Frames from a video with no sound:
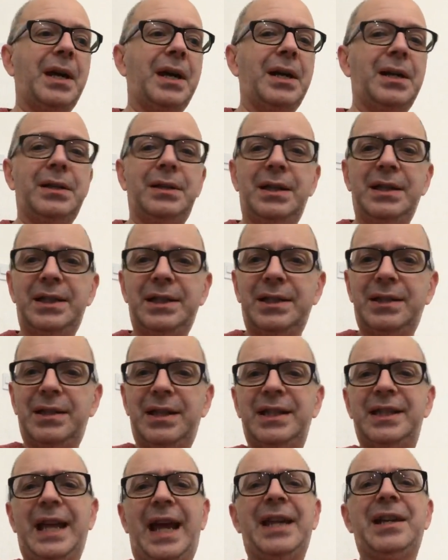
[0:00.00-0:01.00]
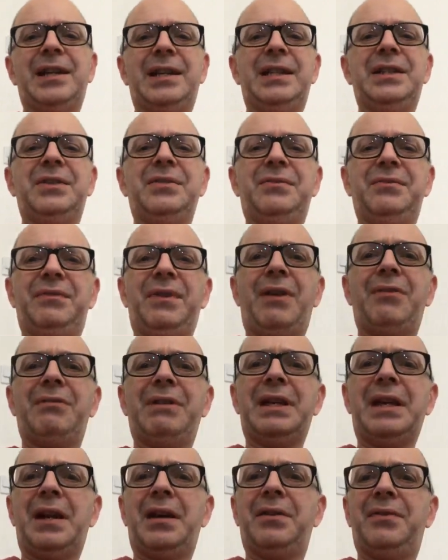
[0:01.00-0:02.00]
This angle isn't
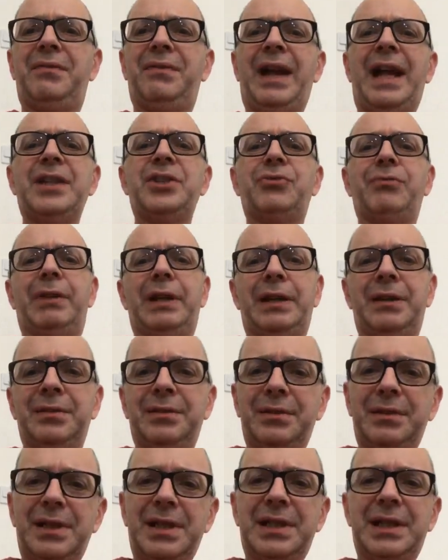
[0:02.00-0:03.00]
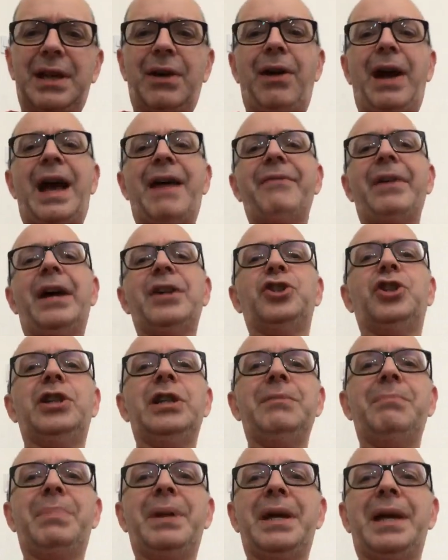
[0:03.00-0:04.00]
very flattering, is it? I have
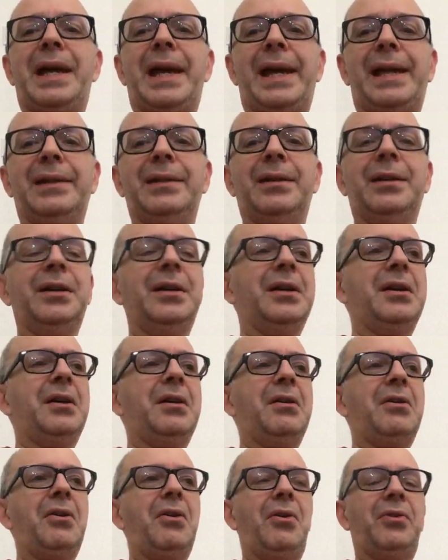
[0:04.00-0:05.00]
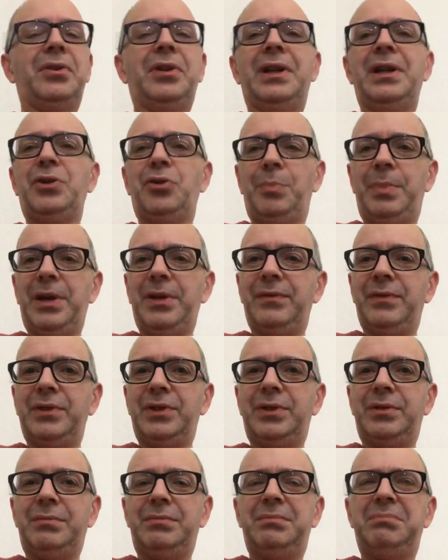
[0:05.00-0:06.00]
actually been on a little bit of
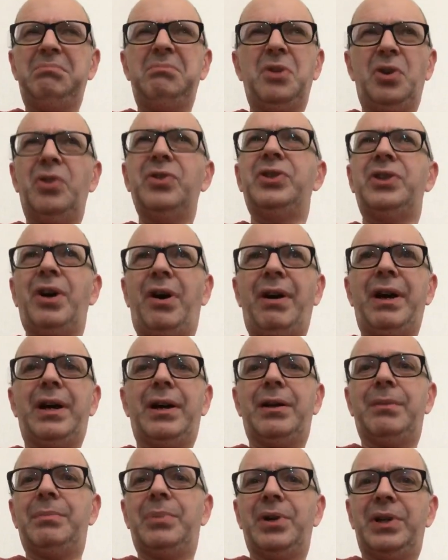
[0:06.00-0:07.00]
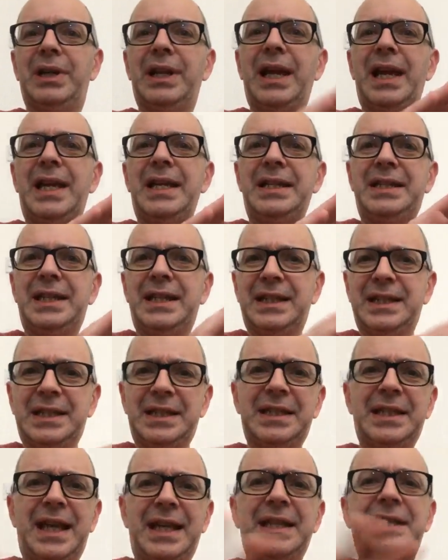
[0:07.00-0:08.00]
not a diet, but an eating
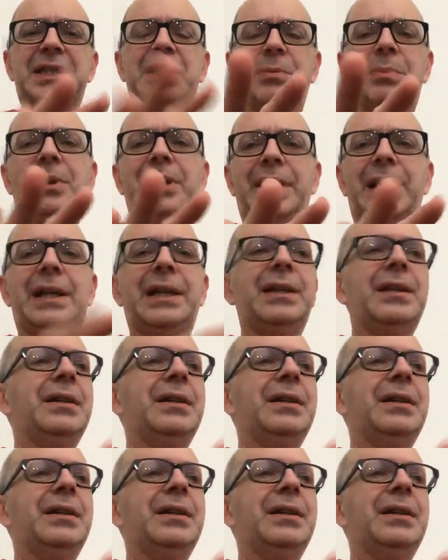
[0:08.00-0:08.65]
sensibly